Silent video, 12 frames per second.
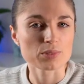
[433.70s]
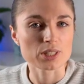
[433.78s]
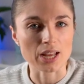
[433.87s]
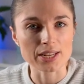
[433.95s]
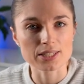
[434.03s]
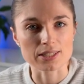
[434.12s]

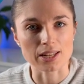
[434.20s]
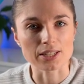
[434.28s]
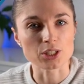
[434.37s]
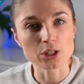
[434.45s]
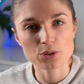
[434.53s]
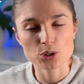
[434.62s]
sites like
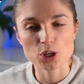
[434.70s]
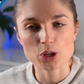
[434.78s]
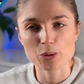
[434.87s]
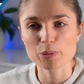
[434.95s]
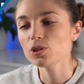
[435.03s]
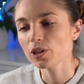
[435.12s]

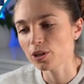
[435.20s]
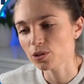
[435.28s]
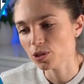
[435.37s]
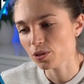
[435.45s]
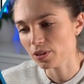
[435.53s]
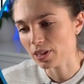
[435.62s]
YouTube, if you go
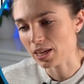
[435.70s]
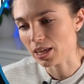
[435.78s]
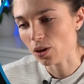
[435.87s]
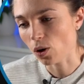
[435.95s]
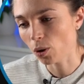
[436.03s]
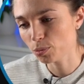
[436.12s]
to
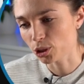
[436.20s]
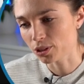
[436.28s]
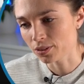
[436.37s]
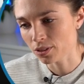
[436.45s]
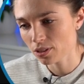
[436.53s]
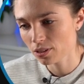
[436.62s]
the
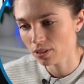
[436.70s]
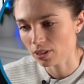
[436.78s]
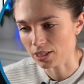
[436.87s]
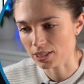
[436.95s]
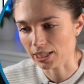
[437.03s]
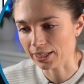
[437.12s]
options
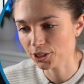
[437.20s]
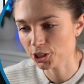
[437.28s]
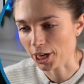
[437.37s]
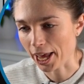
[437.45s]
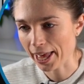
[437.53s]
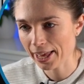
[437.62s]
and select
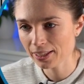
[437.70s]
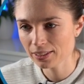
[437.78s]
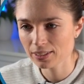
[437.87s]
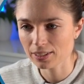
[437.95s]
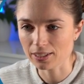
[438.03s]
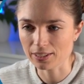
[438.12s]
share
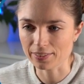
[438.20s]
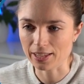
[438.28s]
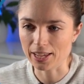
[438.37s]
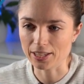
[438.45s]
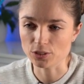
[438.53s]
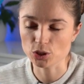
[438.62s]
and
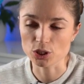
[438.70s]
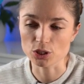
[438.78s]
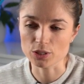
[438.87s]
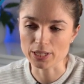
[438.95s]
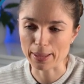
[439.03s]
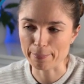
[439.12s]
then
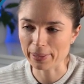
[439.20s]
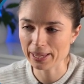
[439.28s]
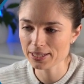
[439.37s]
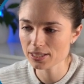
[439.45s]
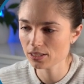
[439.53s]
choose embed,